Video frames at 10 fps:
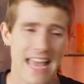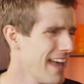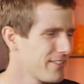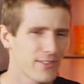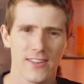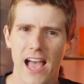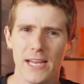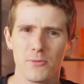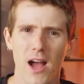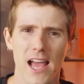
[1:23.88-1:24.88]
And
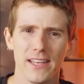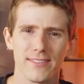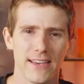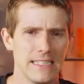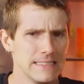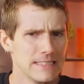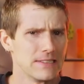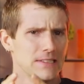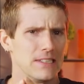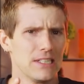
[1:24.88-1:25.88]
design-wise,
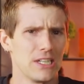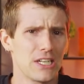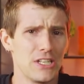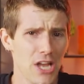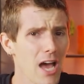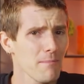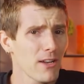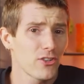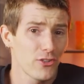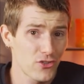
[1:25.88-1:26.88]
not
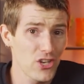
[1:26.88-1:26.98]
much has